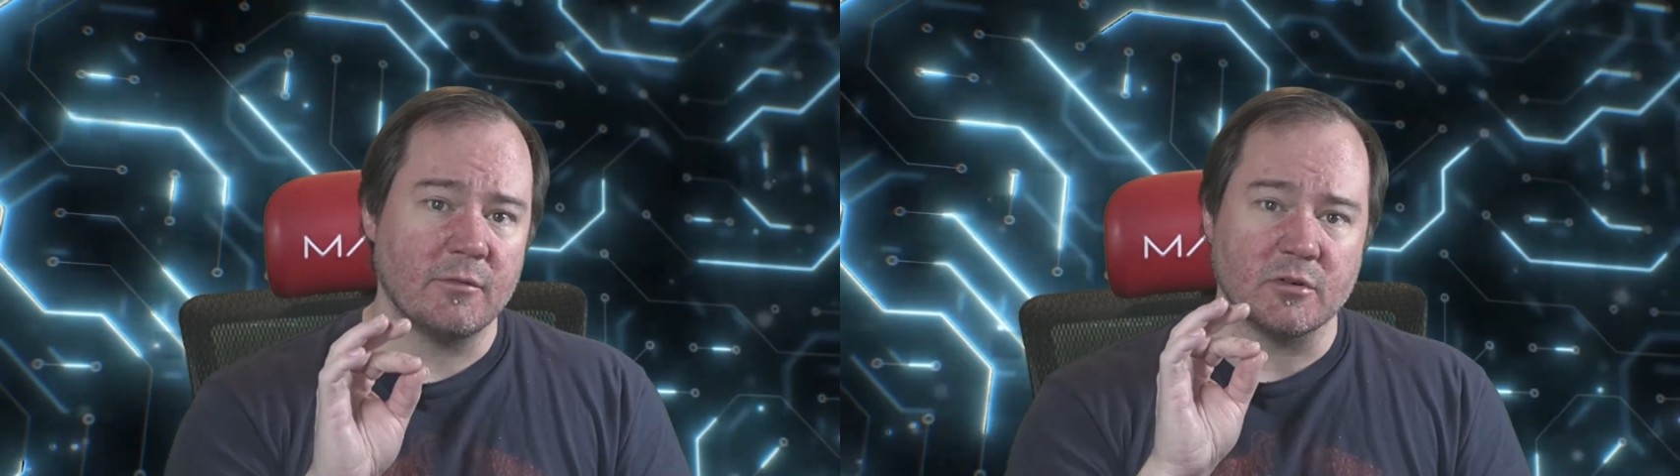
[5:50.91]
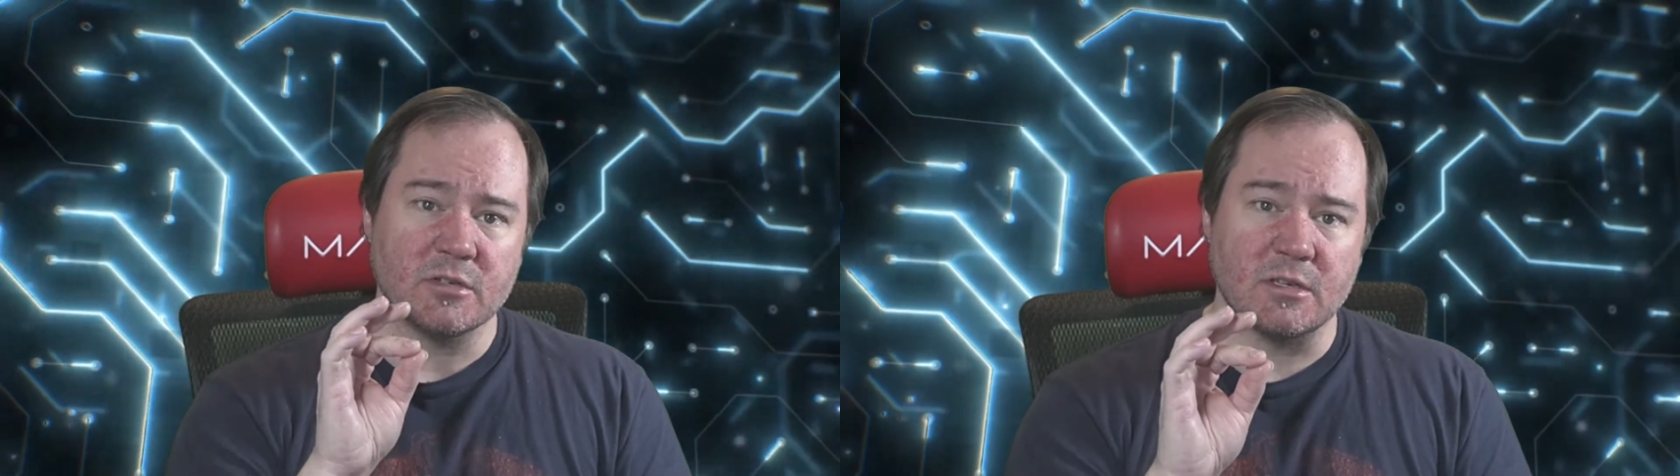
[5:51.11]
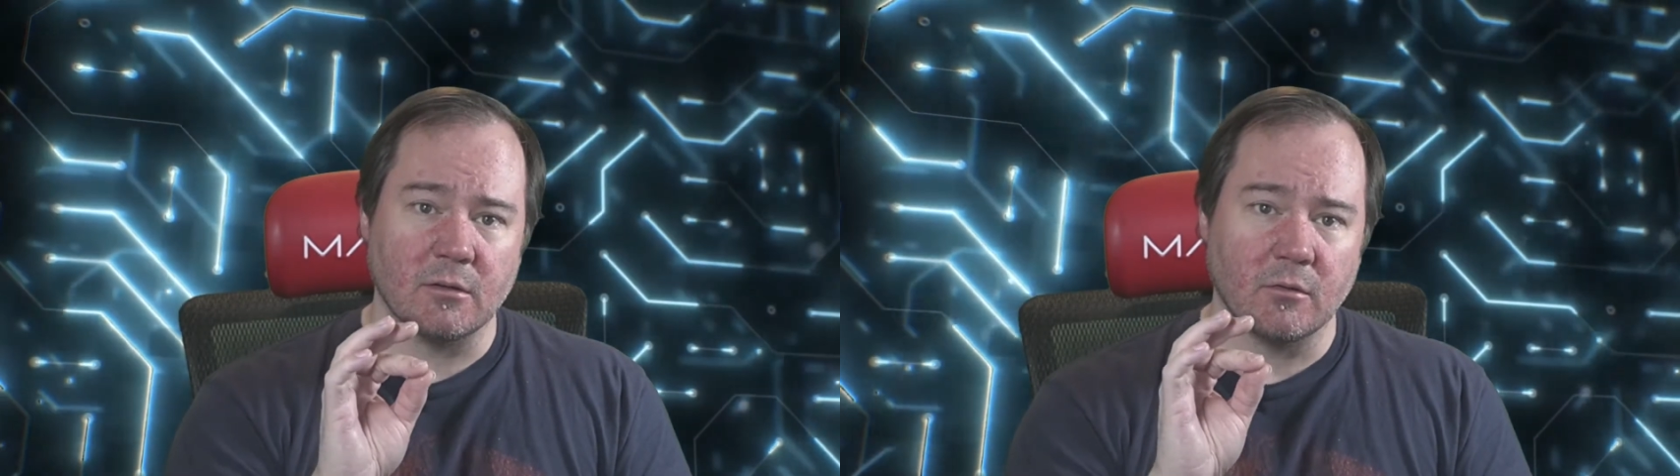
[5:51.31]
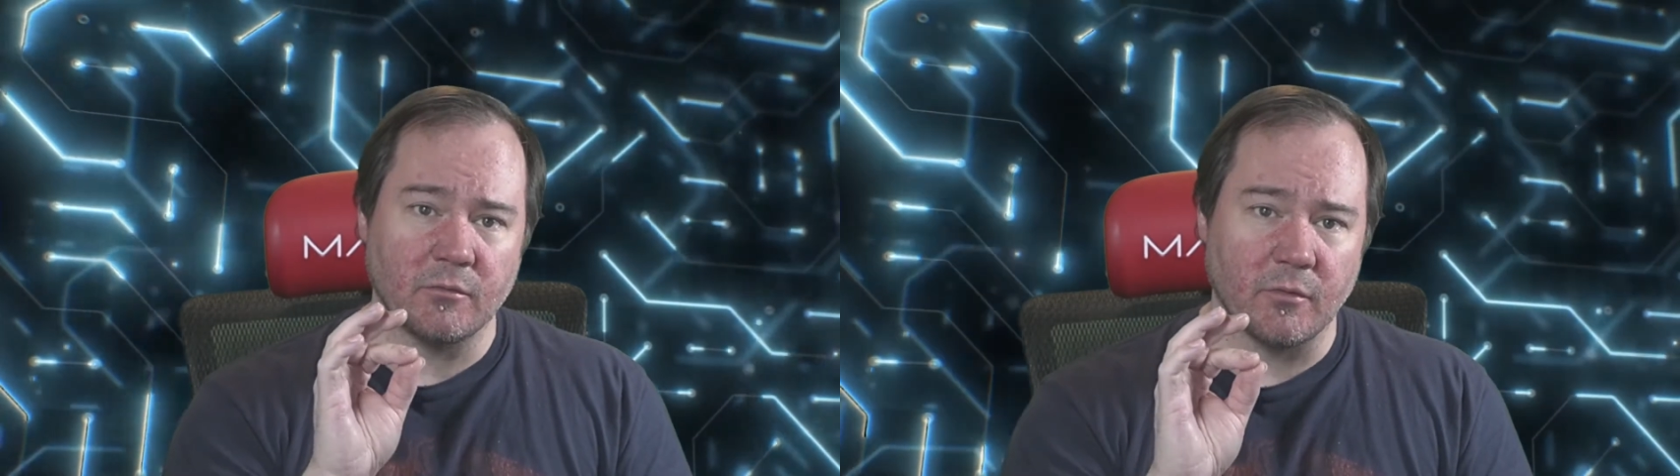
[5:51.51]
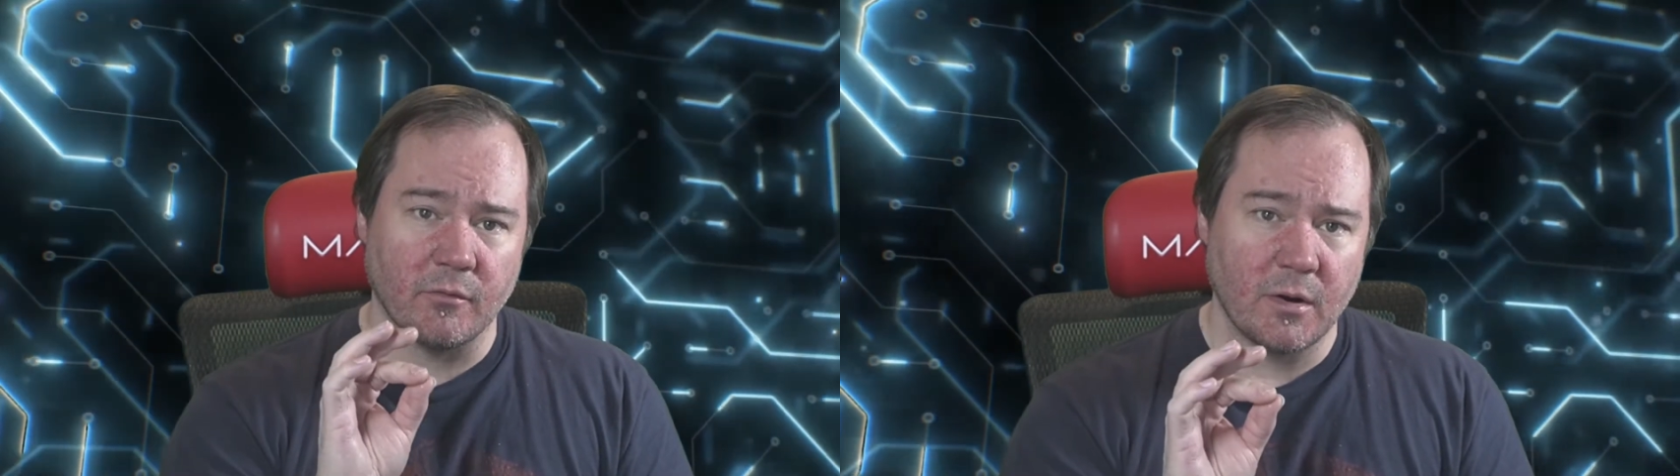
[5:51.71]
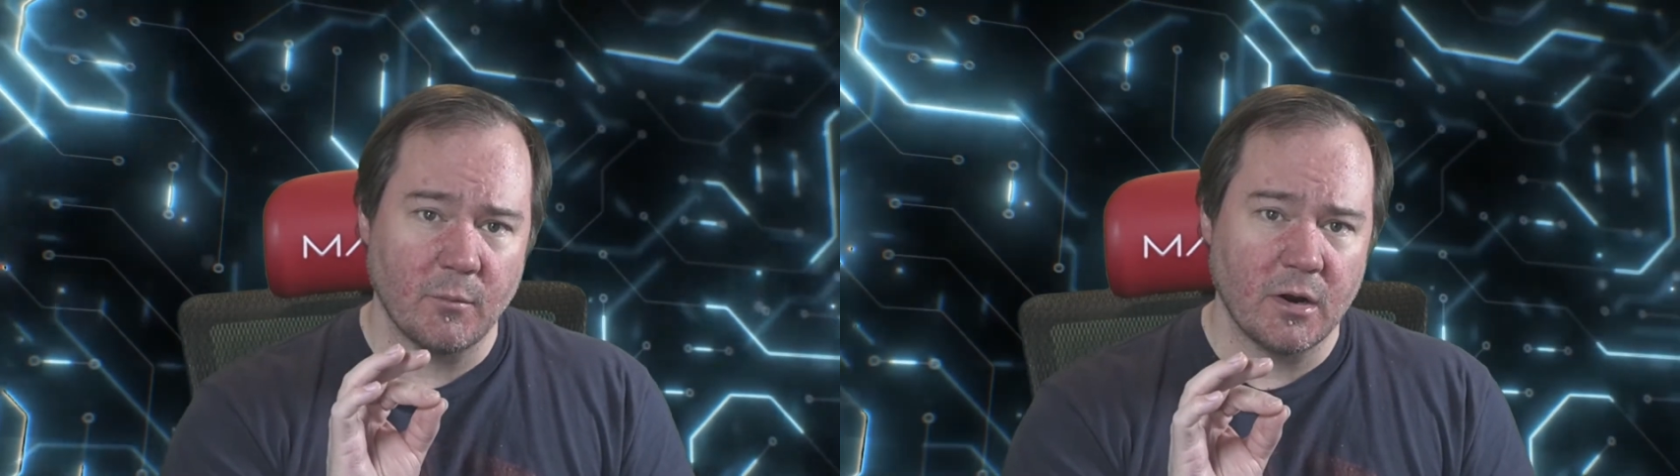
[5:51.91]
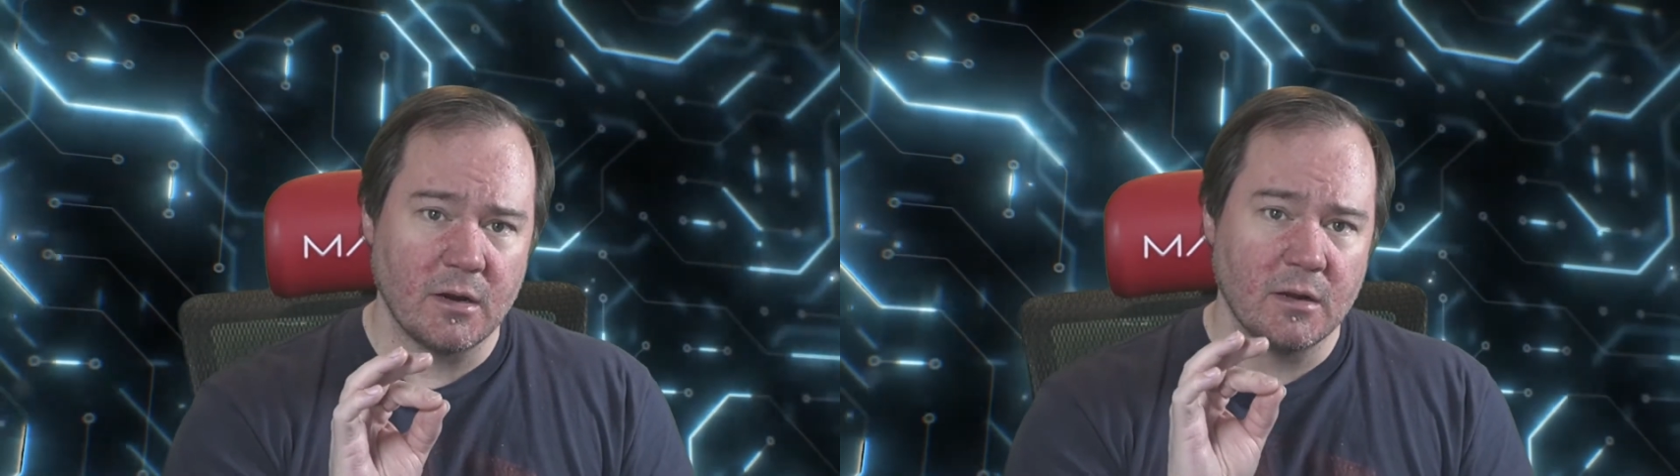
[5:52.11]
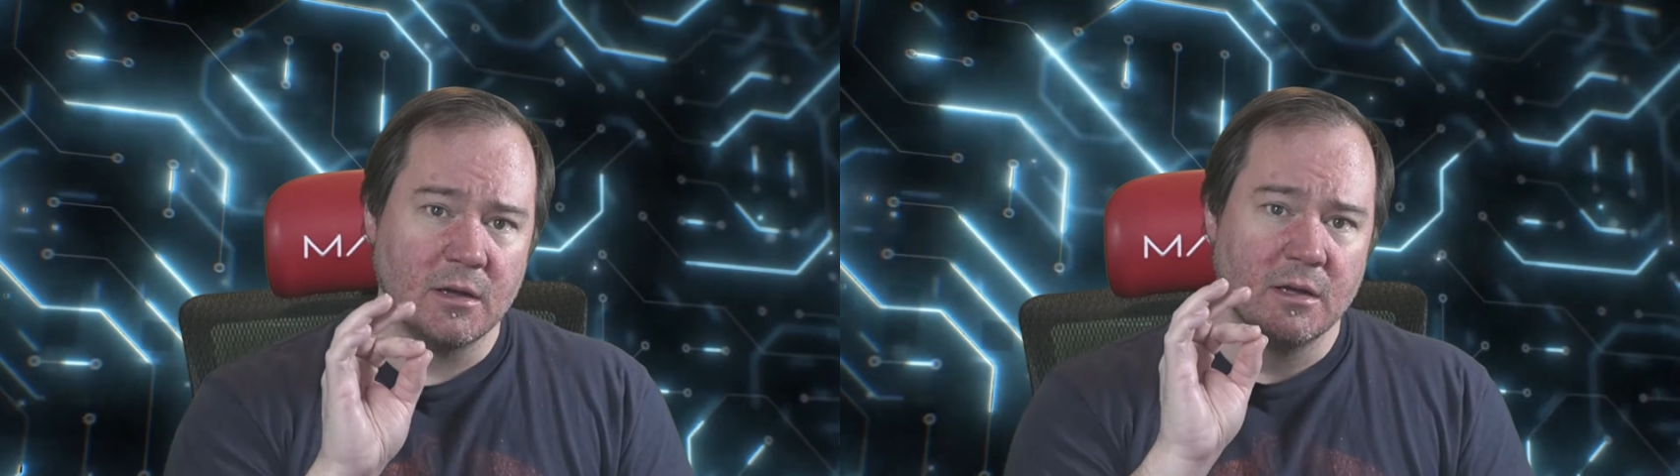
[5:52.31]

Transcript: If you're a stickler for frame rate